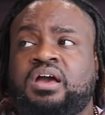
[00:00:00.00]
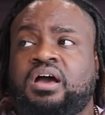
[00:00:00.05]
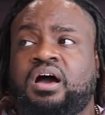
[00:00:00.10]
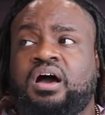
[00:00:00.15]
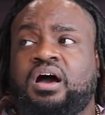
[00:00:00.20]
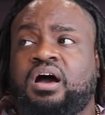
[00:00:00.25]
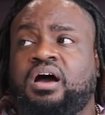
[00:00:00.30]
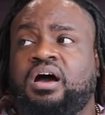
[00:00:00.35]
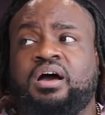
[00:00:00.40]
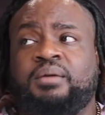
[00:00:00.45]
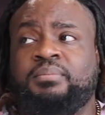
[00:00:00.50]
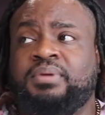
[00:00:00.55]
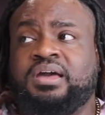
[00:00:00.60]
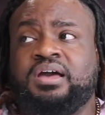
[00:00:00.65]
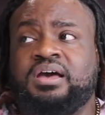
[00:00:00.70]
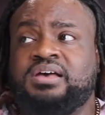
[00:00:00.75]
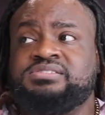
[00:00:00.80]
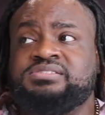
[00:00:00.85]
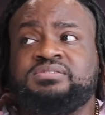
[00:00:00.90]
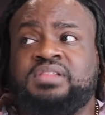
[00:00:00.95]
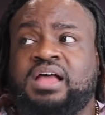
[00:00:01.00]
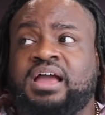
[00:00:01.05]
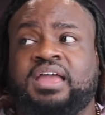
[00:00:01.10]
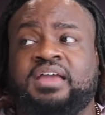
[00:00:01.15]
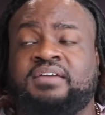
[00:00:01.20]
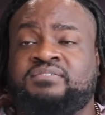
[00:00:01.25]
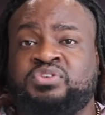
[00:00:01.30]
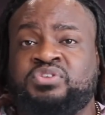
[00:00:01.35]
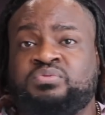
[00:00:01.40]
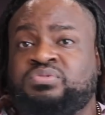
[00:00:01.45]
Because, like,
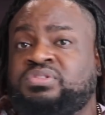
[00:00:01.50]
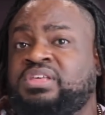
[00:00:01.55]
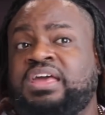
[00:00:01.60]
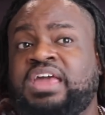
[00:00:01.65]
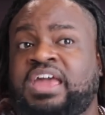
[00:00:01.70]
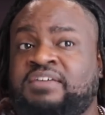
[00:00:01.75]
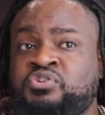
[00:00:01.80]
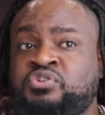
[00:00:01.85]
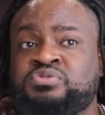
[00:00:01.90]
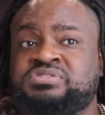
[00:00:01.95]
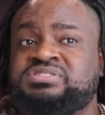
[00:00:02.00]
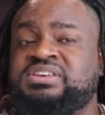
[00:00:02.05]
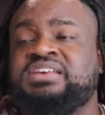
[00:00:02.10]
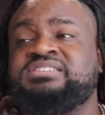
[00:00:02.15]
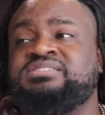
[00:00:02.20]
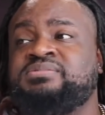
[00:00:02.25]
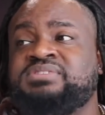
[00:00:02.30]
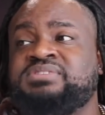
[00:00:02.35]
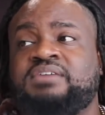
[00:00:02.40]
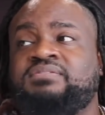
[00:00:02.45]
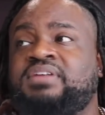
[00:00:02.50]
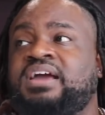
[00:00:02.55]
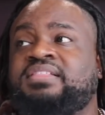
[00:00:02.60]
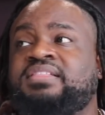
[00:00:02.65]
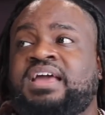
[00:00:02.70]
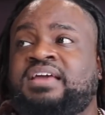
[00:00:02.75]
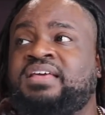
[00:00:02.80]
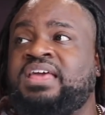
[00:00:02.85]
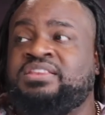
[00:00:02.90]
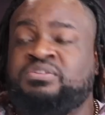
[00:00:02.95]
if you're saying some stuff like
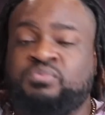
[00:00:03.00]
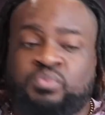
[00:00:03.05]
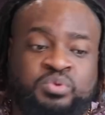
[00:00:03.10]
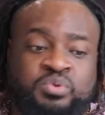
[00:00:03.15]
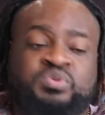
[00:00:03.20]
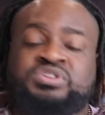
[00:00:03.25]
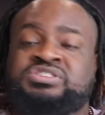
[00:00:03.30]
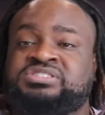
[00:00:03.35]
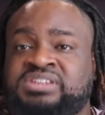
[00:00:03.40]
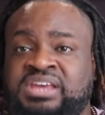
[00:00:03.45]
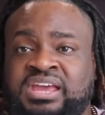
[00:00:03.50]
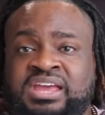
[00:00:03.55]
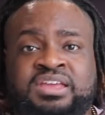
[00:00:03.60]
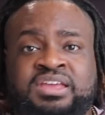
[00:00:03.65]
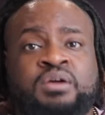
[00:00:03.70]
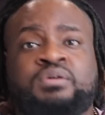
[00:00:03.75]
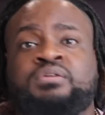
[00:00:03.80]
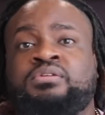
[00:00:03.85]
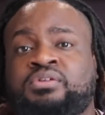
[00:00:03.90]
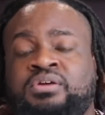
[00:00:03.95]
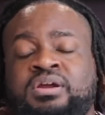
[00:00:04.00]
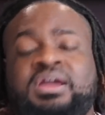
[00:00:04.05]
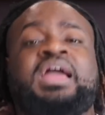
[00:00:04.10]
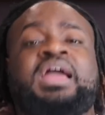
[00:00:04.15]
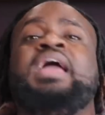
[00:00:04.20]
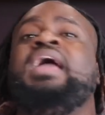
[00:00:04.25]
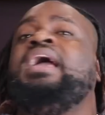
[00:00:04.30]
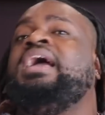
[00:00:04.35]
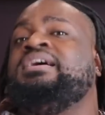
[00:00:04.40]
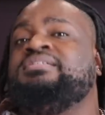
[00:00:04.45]
that, and we're seeing your clear,
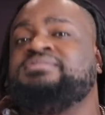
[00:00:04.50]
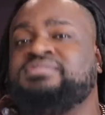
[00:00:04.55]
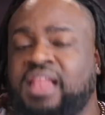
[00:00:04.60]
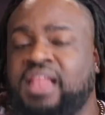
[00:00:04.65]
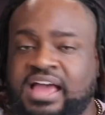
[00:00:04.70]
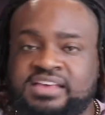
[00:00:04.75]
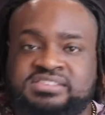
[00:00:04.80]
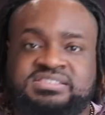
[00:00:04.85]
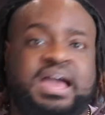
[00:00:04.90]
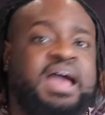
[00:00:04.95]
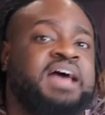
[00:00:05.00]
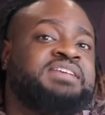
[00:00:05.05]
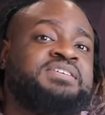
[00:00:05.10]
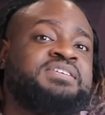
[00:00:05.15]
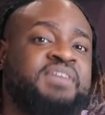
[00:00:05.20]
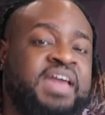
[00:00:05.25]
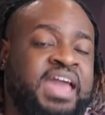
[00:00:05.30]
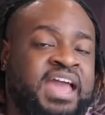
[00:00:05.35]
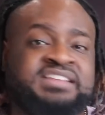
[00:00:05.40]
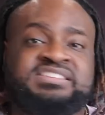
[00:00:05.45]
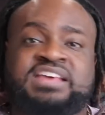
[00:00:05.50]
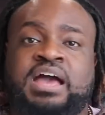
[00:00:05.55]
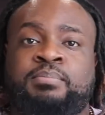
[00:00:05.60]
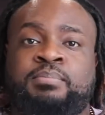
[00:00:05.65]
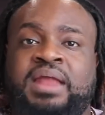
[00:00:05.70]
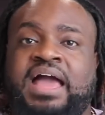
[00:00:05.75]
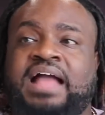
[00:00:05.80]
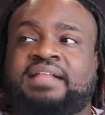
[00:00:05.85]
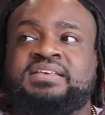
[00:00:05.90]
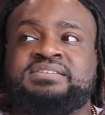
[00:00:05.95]
like, signs of
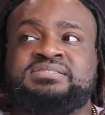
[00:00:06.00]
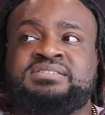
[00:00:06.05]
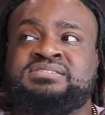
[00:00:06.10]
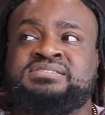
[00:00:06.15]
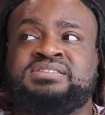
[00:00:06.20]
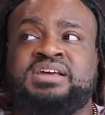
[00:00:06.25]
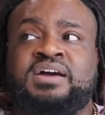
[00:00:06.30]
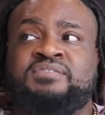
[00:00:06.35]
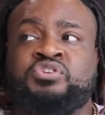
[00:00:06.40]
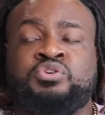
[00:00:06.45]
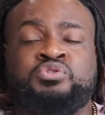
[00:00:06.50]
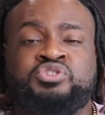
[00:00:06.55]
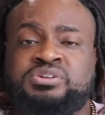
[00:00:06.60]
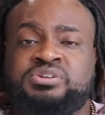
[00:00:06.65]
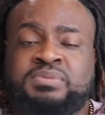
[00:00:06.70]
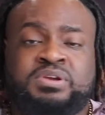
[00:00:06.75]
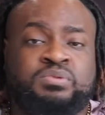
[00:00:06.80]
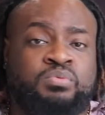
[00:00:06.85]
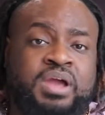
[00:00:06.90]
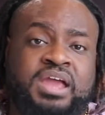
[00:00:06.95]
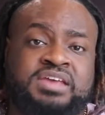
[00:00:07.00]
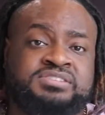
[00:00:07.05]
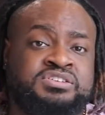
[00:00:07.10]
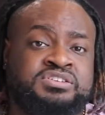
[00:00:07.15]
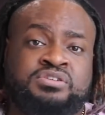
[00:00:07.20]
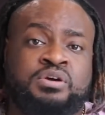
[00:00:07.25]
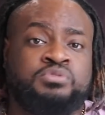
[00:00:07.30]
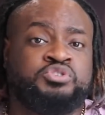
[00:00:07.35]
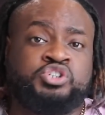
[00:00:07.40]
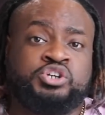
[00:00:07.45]
anti-blackness and stuff, you should be raising
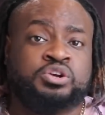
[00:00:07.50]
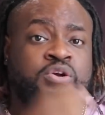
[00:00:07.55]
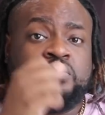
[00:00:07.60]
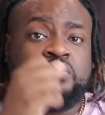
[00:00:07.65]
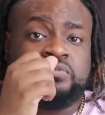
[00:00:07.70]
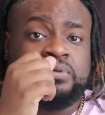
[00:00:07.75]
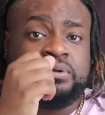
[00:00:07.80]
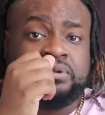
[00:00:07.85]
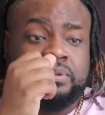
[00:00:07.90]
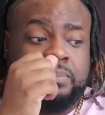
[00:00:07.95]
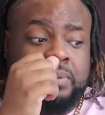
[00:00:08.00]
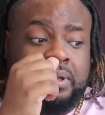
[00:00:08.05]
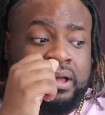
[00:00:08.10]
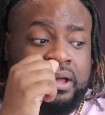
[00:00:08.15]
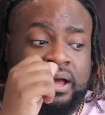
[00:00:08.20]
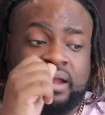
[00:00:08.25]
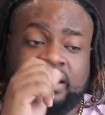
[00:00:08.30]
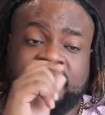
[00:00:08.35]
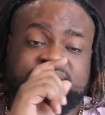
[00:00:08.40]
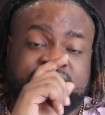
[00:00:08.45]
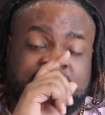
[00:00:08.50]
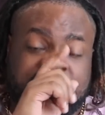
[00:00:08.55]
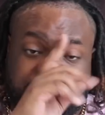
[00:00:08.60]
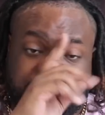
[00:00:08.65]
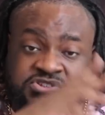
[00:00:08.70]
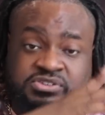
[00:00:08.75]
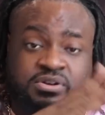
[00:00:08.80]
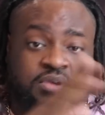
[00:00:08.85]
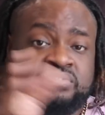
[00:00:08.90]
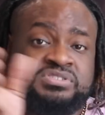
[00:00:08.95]
no children, to be honest. And I'm
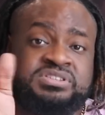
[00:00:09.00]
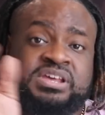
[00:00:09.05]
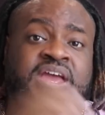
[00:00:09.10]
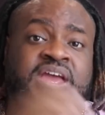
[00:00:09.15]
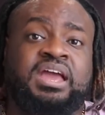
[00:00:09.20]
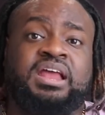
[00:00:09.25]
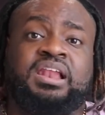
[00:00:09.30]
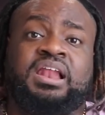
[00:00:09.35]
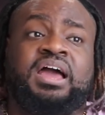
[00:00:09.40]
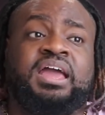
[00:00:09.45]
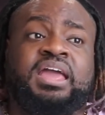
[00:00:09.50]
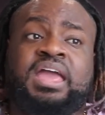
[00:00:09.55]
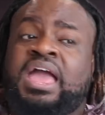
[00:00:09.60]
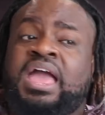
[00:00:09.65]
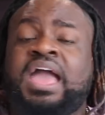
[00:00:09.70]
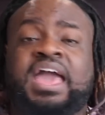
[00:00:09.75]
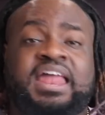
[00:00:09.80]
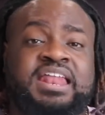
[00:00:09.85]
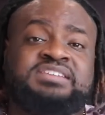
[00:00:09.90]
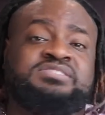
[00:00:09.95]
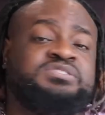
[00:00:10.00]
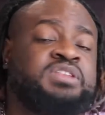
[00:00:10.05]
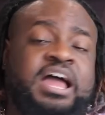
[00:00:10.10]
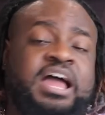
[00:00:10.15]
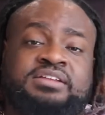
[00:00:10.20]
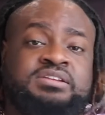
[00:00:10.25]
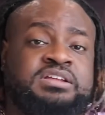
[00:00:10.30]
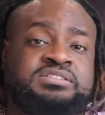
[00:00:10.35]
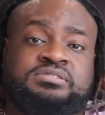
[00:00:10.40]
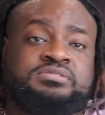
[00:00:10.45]
just gonna say it, like, and it's
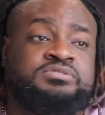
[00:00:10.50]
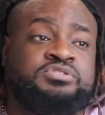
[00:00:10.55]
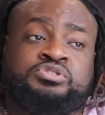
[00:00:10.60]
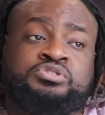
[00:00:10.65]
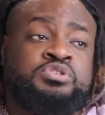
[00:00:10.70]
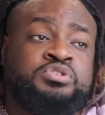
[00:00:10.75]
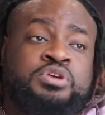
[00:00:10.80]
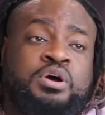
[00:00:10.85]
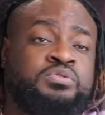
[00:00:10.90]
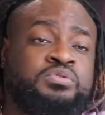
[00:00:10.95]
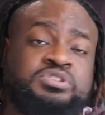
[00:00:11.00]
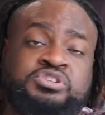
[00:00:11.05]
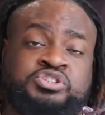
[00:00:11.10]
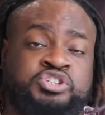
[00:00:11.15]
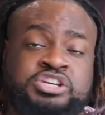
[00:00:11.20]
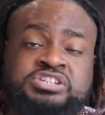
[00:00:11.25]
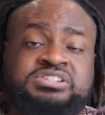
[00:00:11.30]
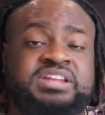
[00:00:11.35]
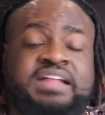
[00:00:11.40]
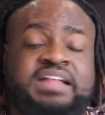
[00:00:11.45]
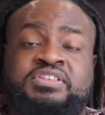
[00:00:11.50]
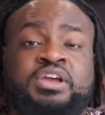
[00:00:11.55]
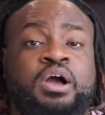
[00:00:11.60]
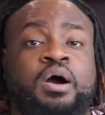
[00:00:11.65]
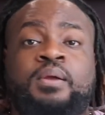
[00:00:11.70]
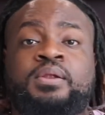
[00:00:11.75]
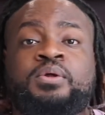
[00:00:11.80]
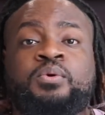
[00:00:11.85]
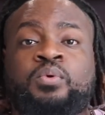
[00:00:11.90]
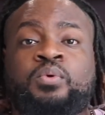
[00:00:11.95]
like, you know, she's not the
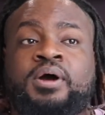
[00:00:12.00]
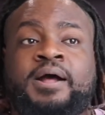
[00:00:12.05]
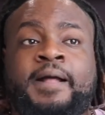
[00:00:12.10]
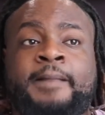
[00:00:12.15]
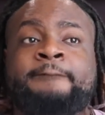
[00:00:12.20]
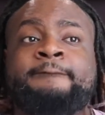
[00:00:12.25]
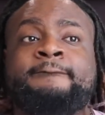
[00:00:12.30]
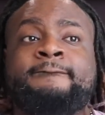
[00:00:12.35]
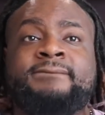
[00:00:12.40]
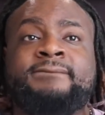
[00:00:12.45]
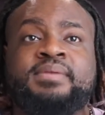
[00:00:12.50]
only one.